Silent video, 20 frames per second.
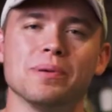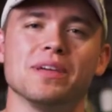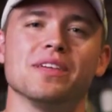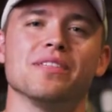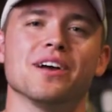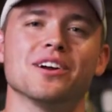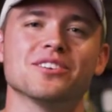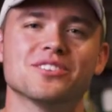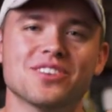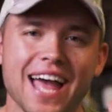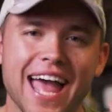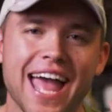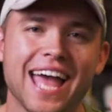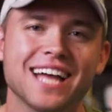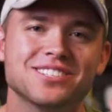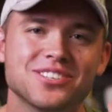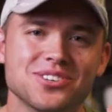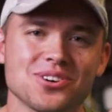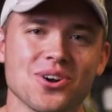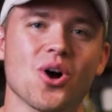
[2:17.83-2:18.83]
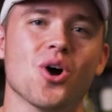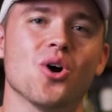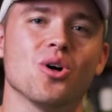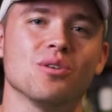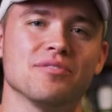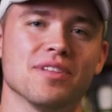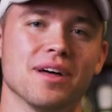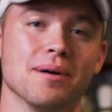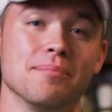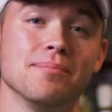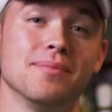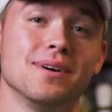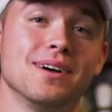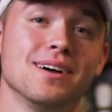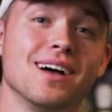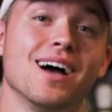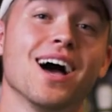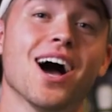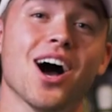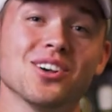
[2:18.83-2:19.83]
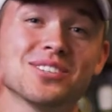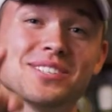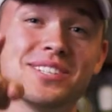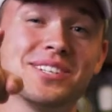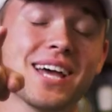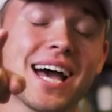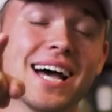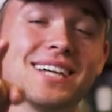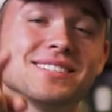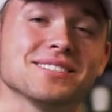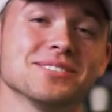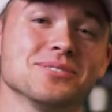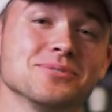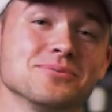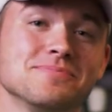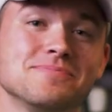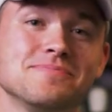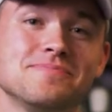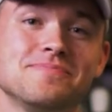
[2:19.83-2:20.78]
be there to answer all of them. I'll see you guys soon.